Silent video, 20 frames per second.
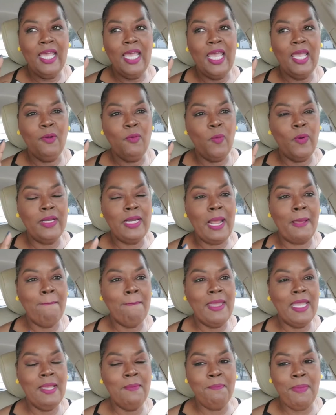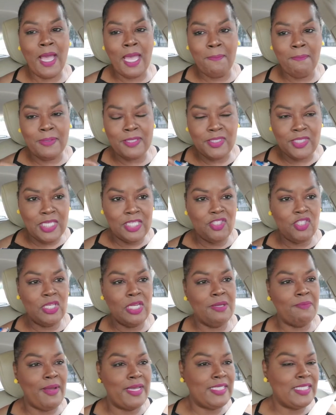And what I mean by
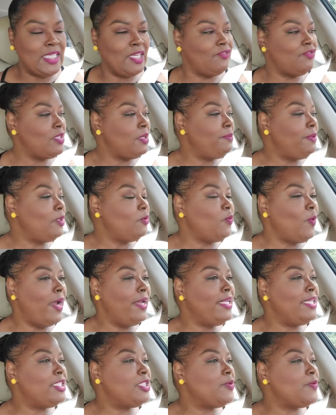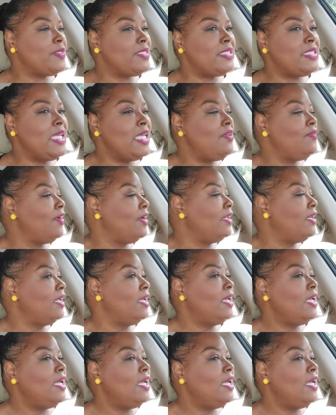positioning myself to be ready to receive it,